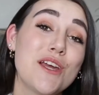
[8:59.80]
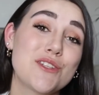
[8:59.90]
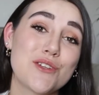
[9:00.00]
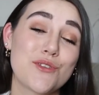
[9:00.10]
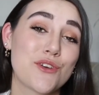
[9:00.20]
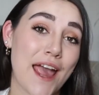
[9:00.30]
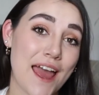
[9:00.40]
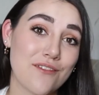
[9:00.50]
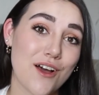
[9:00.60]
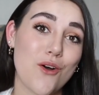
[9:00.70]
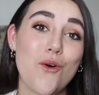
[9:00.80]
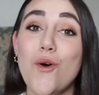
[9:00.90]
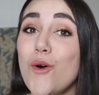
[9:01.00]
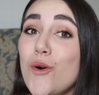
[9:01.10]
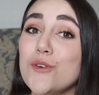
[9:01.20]
can do through Canva
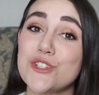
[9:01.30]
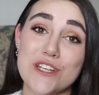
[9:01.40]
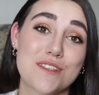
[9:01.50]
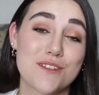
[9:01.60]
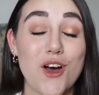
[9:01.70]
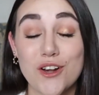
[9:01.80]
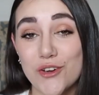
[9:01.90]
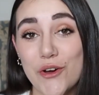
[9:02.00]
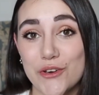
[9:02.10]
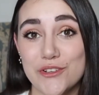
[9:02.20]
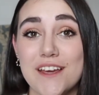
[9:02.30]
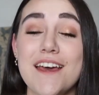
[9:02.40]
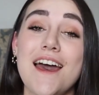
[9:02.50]
or just on your own